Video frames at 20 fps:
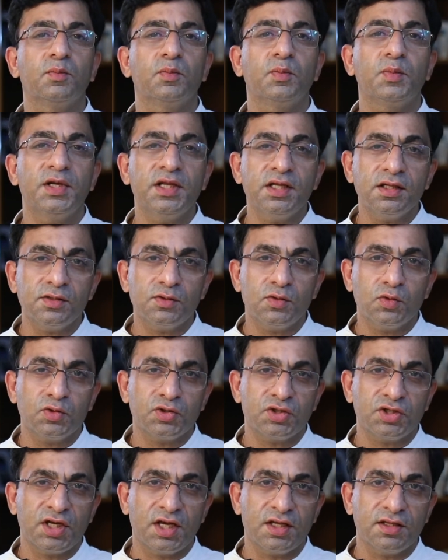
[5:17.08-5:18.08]
please do
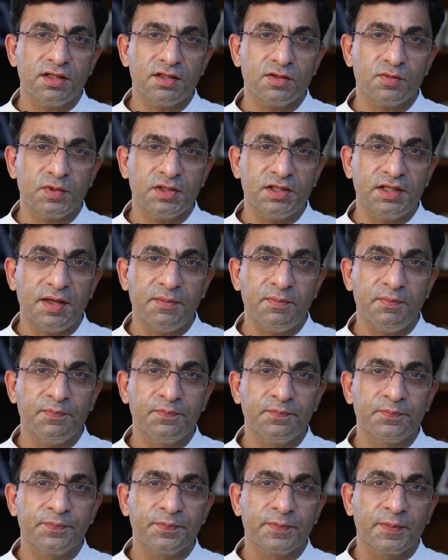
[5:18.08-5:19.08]
share this with them.
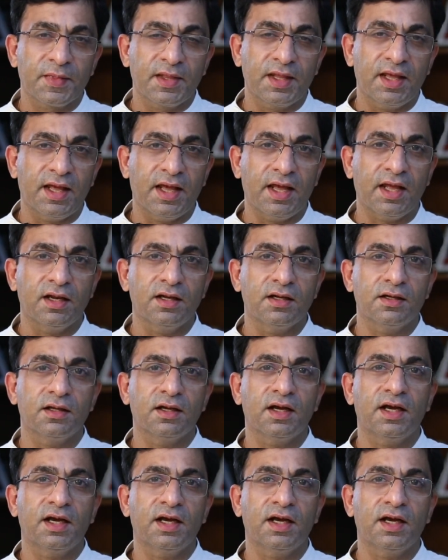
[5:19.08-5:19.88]
And